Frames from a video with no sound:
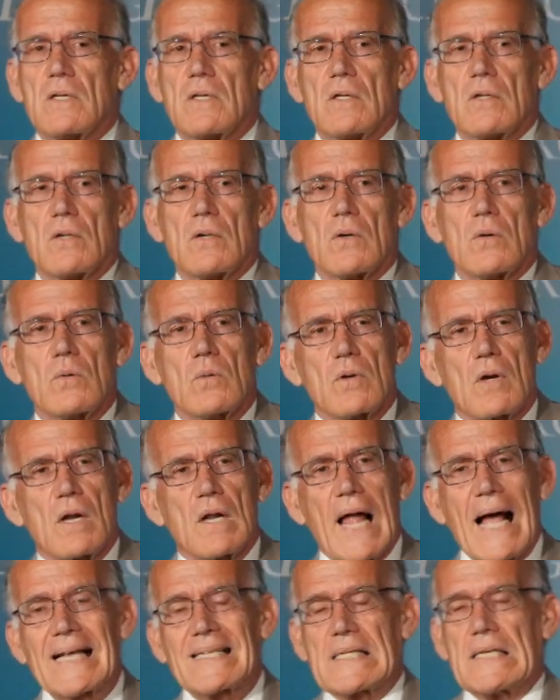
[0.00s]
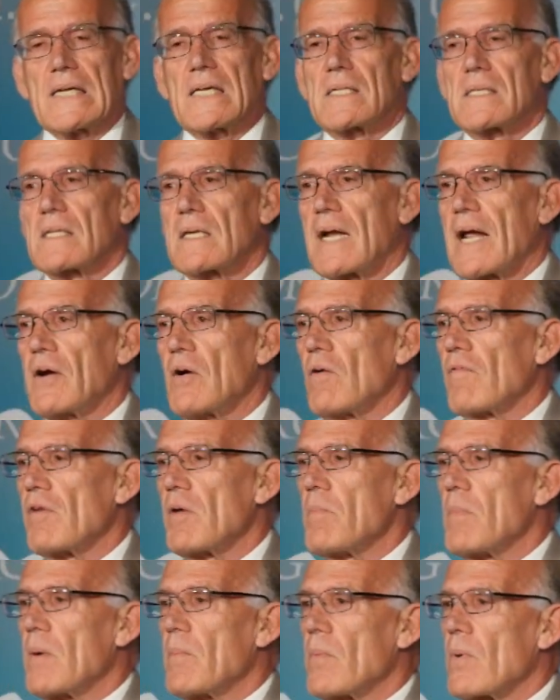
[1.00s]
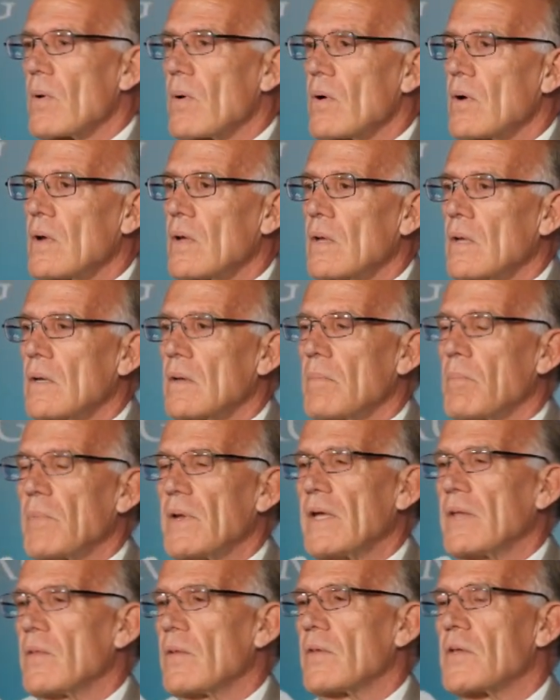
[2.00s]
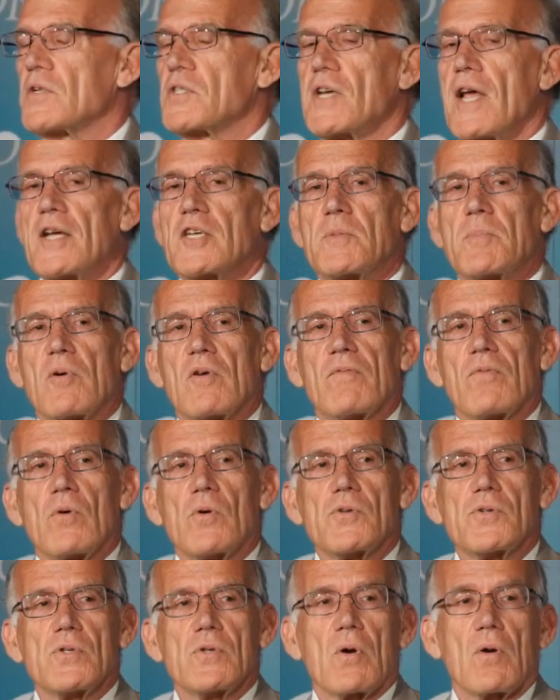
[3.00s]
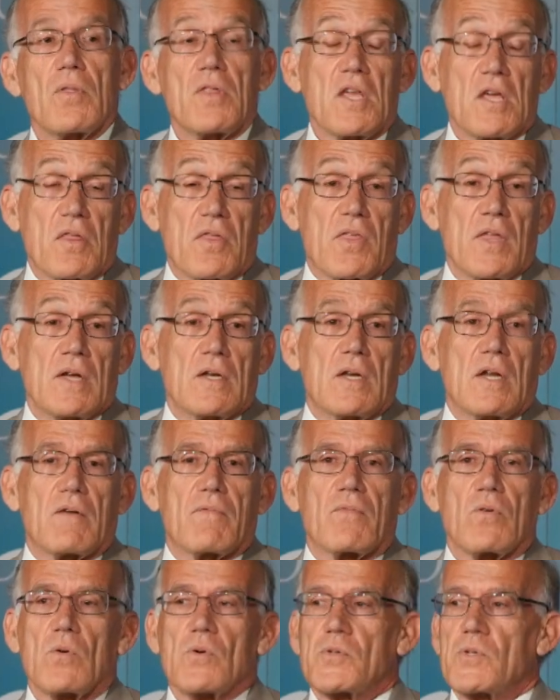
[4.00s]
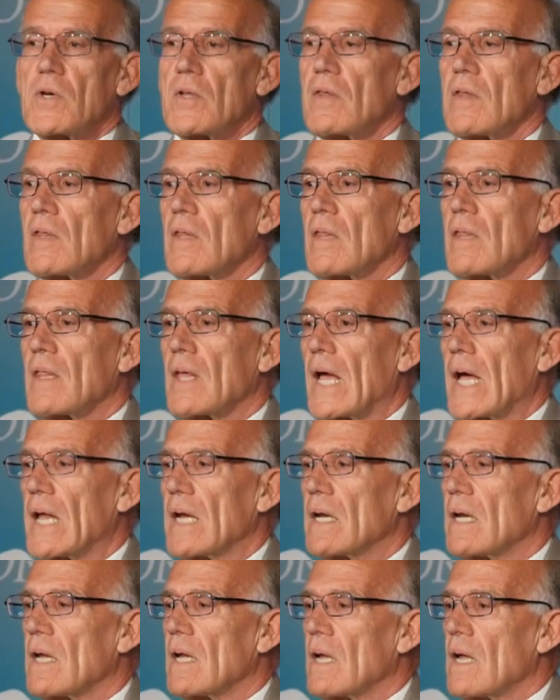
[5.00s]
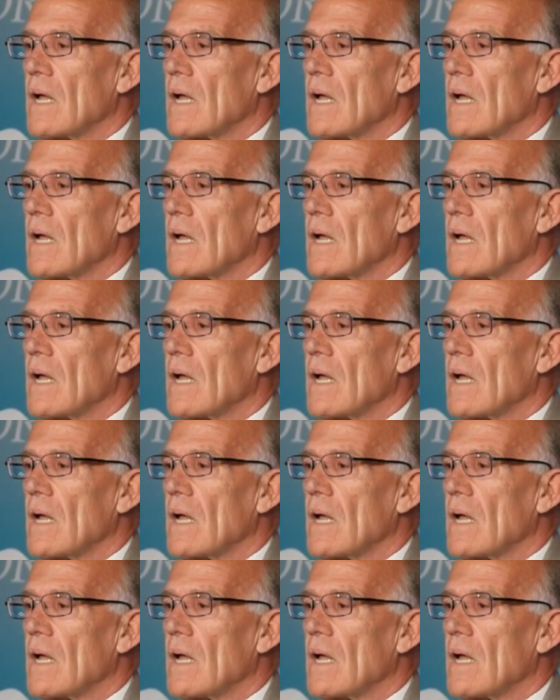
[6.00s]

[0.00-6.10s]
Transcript: you know, classics, and I don't remember either the Shakespeare version or the authentic version that